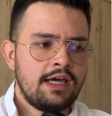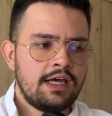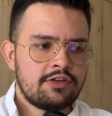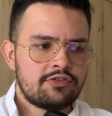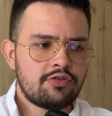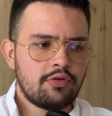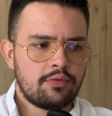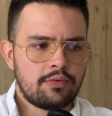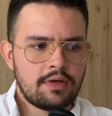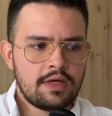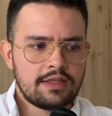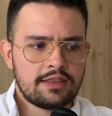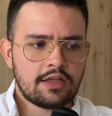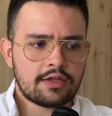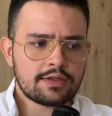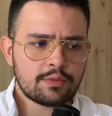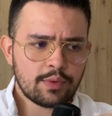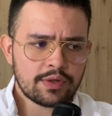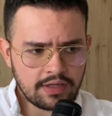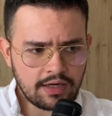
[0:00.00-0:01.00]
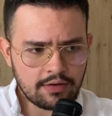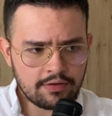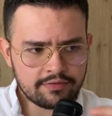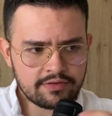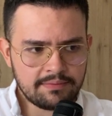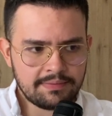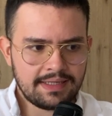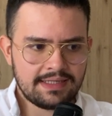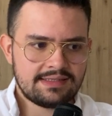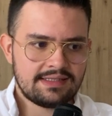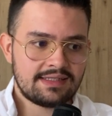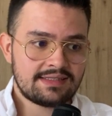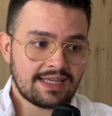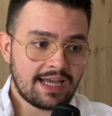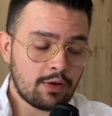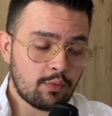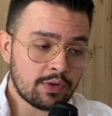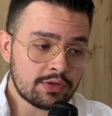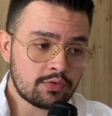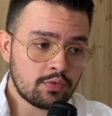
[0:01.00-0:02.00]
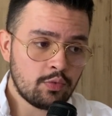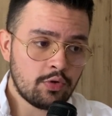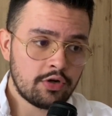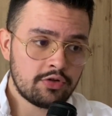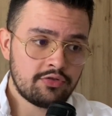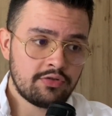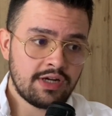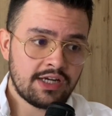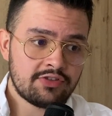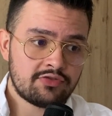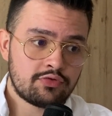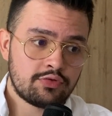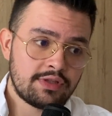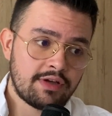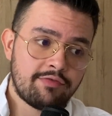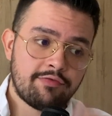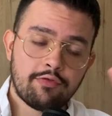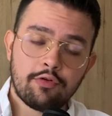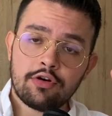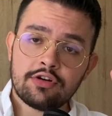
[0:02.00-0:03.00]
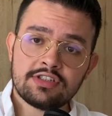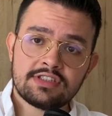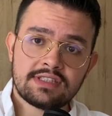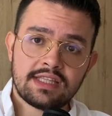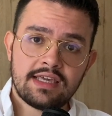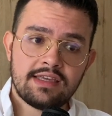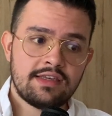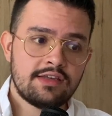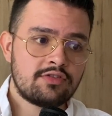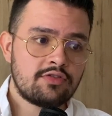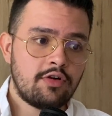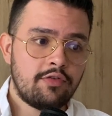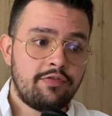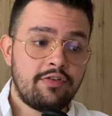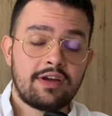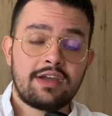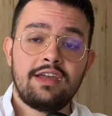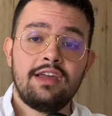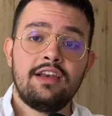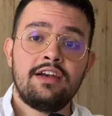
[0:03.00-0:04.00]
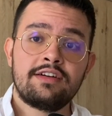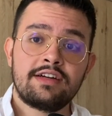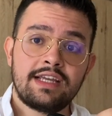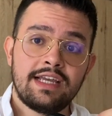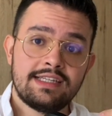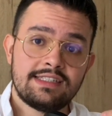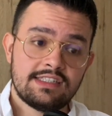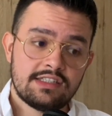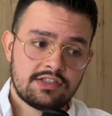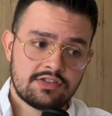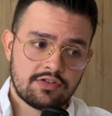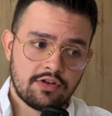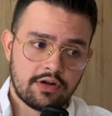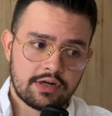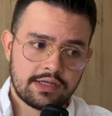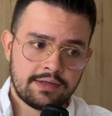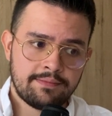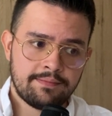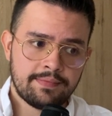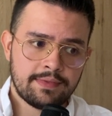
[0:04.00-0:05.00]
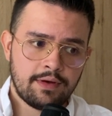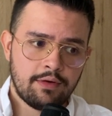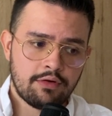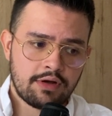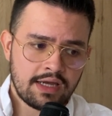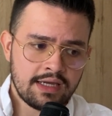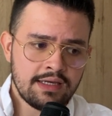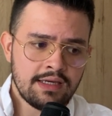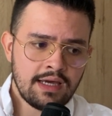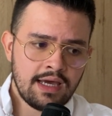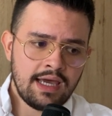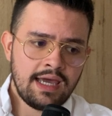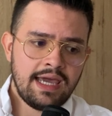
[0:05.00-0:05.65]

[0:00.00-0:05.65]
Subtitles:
So now that we're out of the basics, I want to walk you guys through the 4 stages of a killer case study, okay?